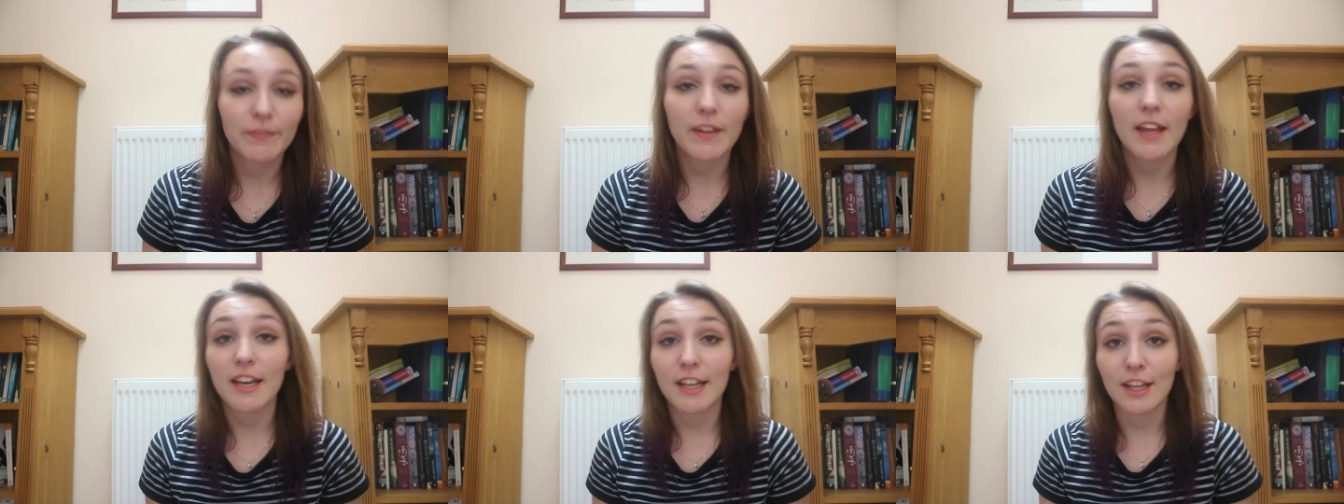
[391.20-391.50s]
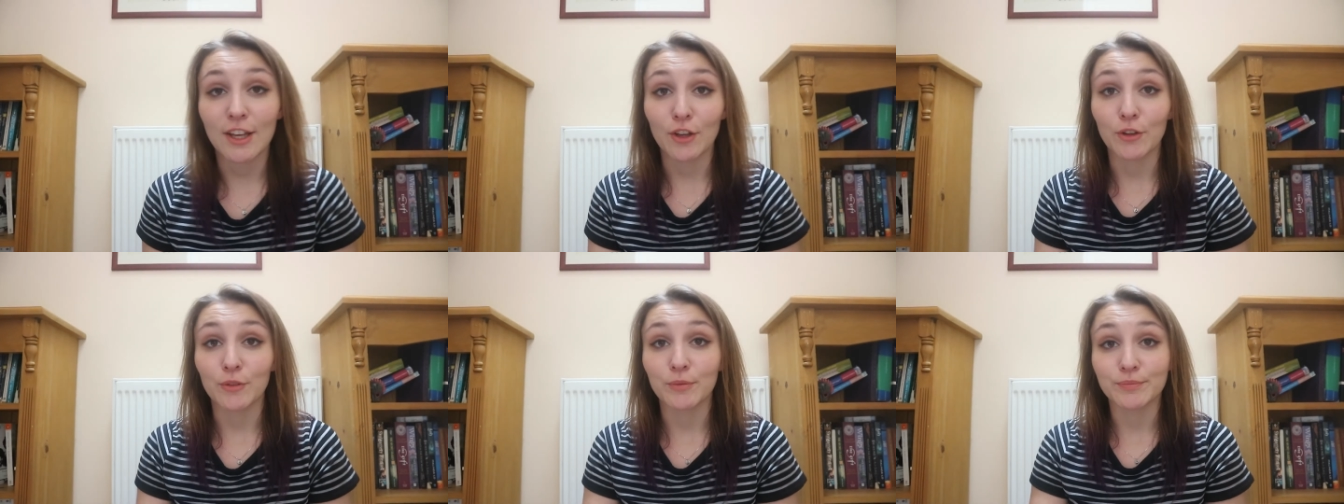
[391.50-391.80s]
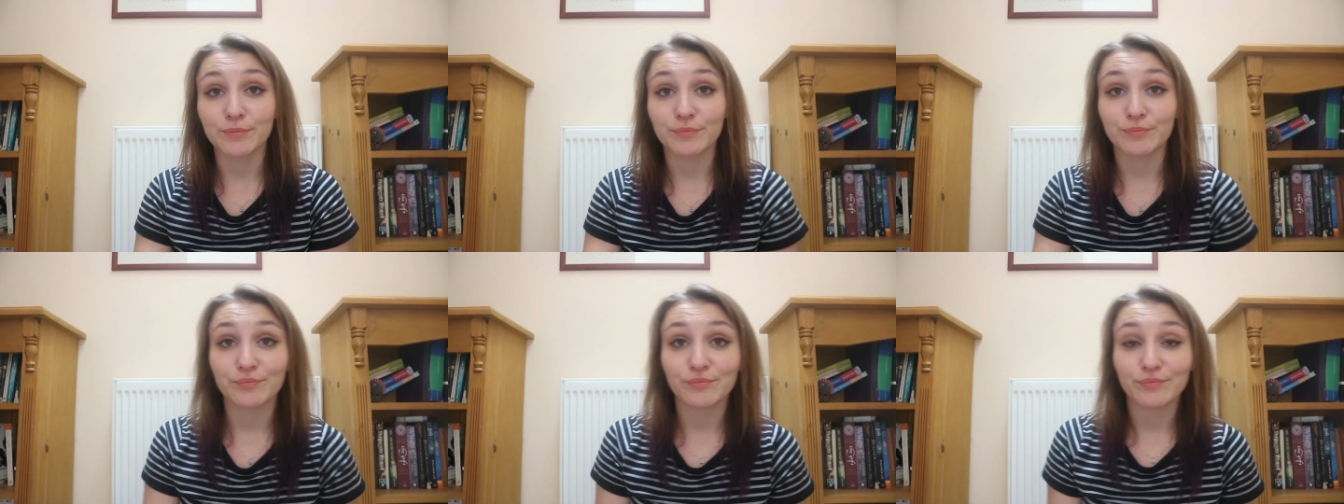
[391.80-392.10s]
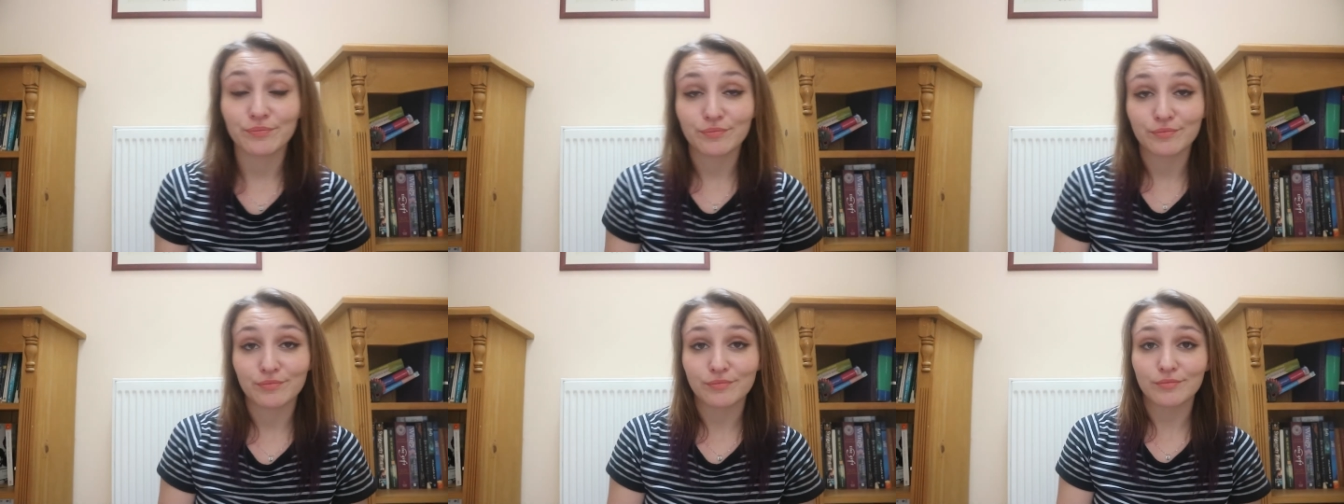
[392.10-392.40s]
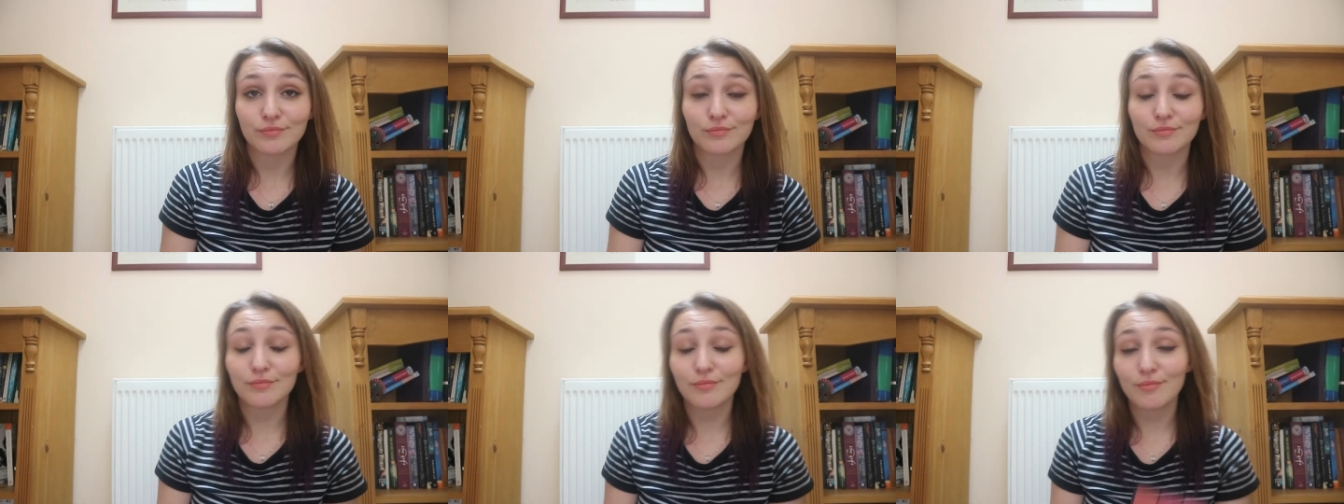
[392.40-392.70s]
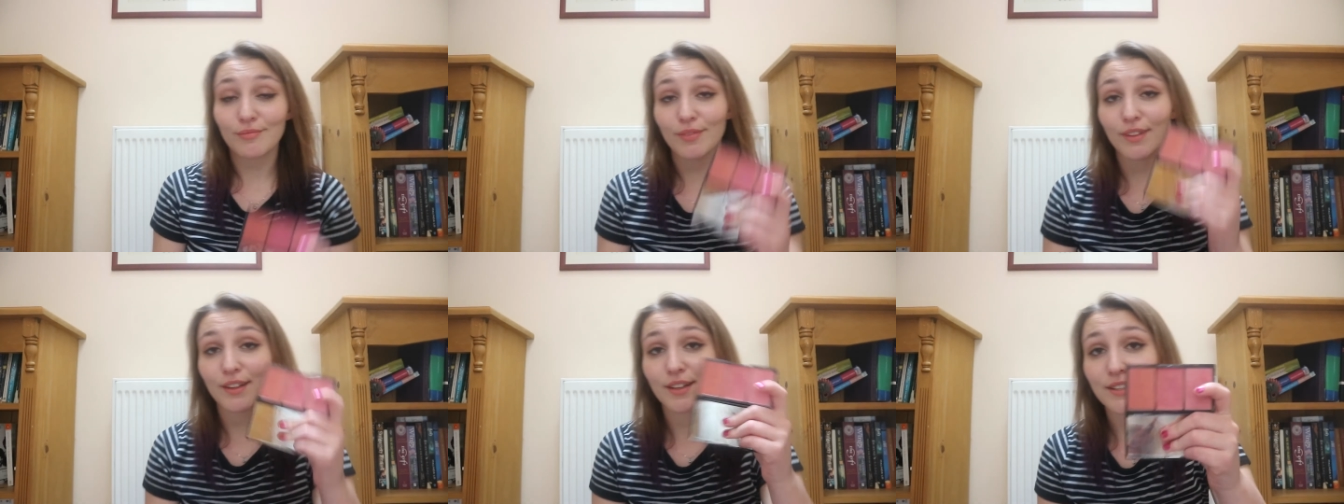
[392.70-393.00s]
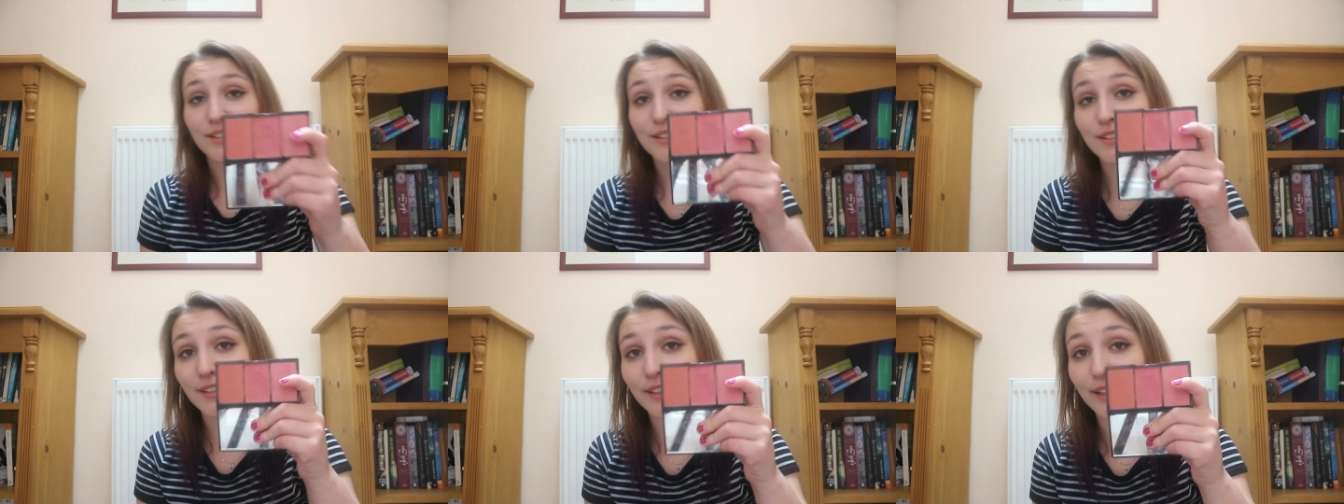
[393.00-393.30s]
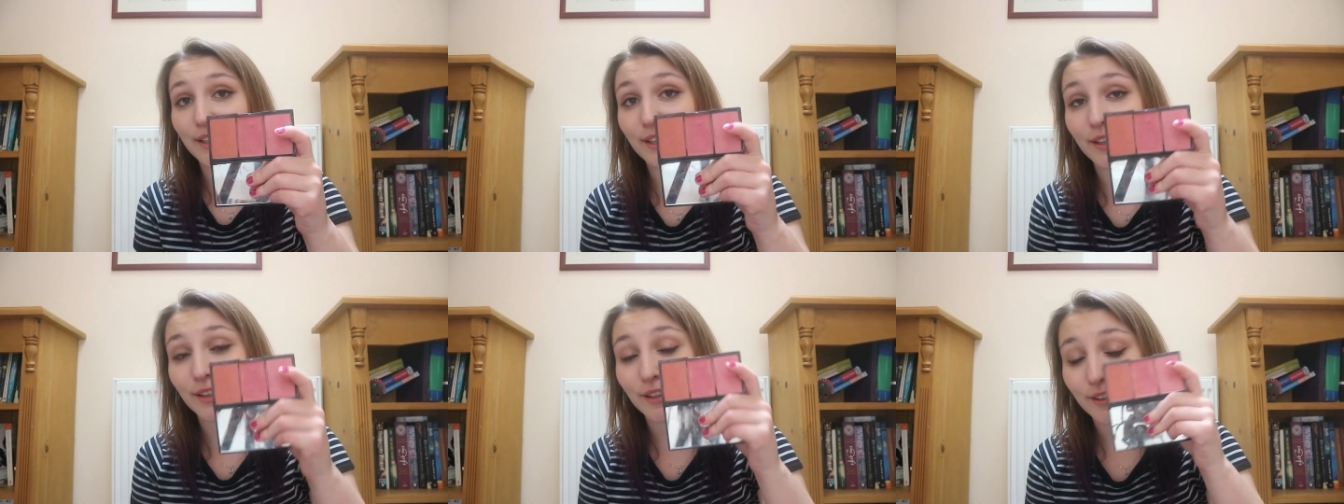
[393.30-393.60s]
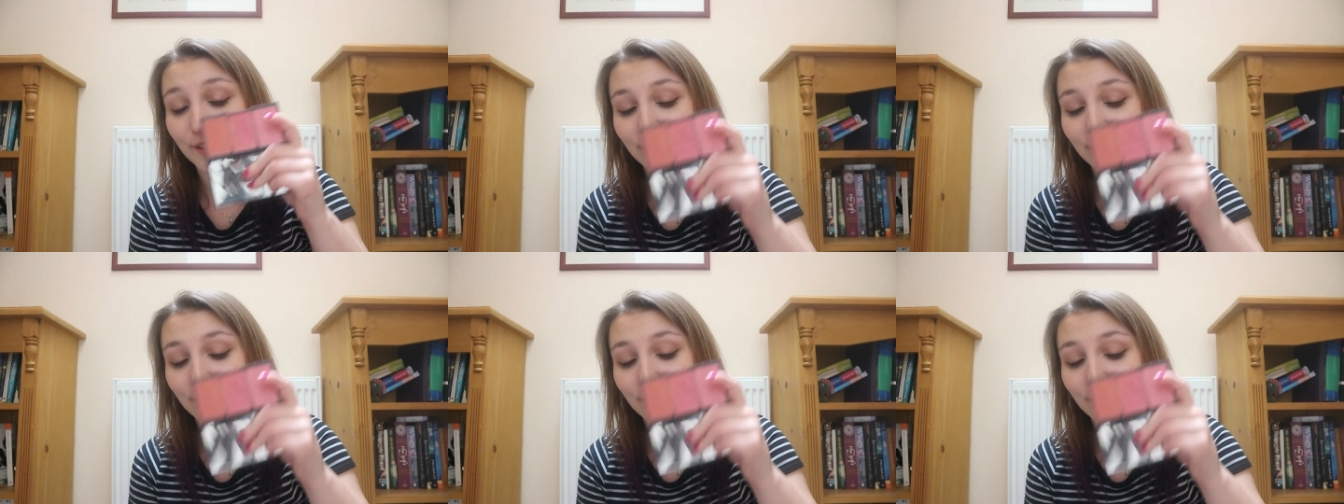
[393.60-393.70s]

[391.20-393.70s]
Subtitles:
Anywho, Sleek